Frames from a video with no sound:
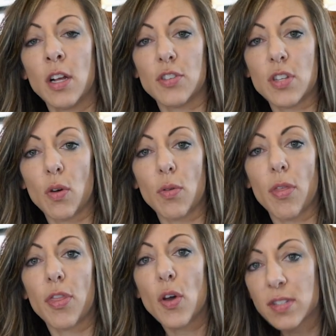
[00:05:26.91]
So
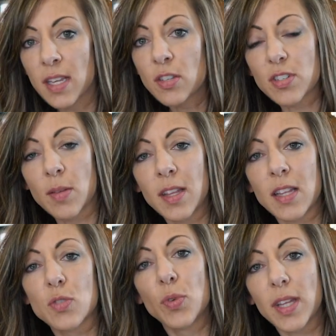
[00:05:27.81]
those things are something
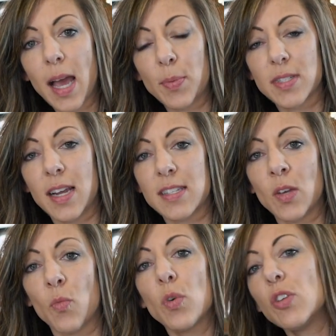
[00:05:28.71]
that's really
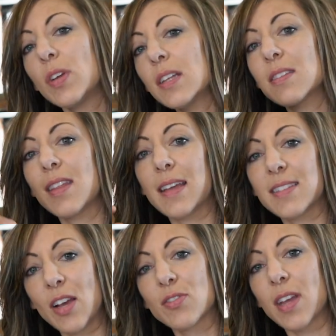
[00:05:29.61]
appetizing. When you get to the
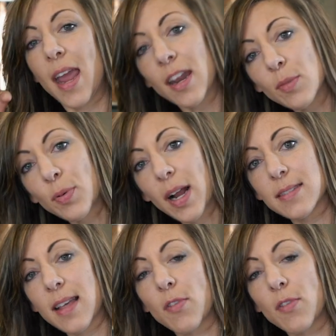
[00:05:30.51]
sales enterprise